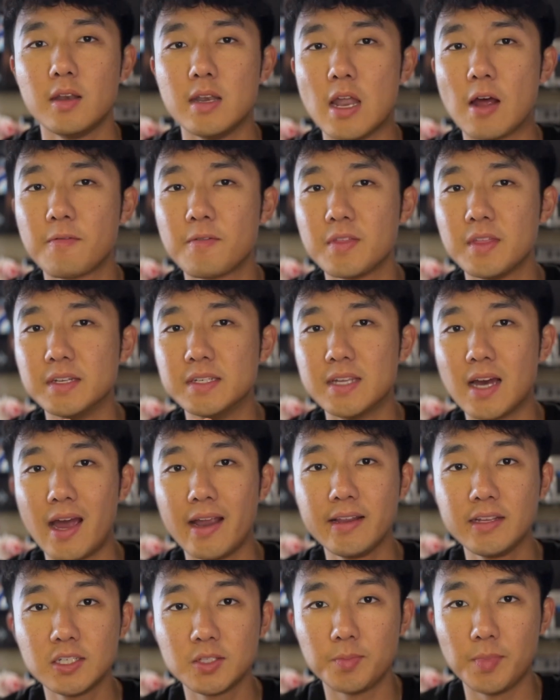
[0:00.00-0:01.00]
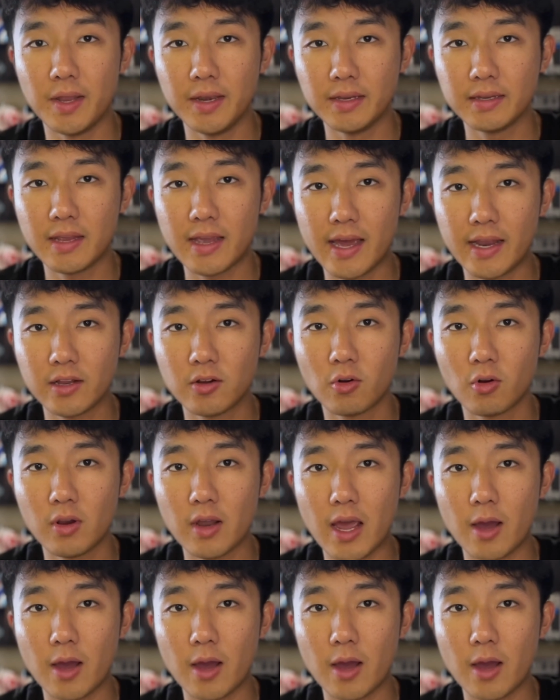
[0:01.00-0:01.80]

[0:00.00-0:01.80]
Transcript: Now, for the dining spending category,